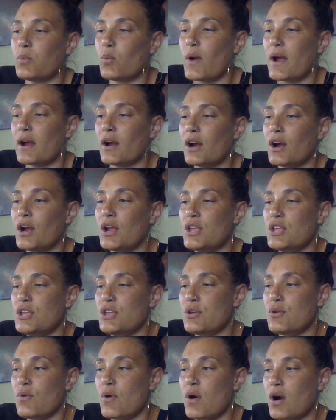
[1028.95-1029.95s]
where
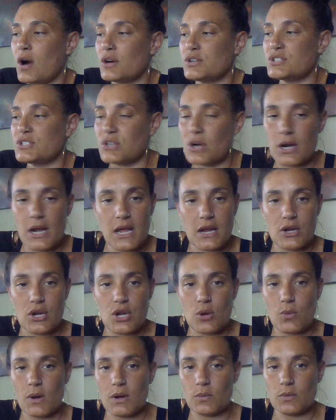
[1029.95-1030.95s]
you are starting a
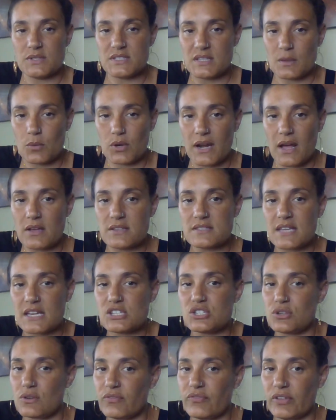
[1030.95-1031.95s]
new one with someone else, I
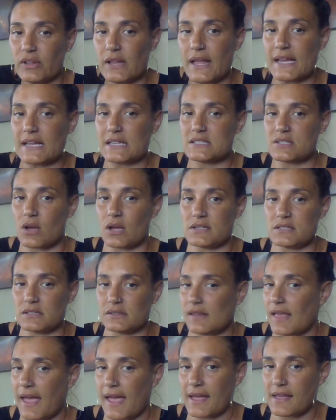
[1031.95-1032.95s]
do feel like it's on
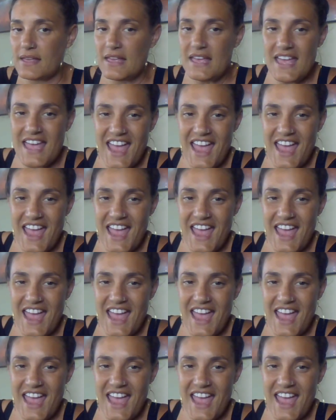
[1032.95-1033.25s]
delay.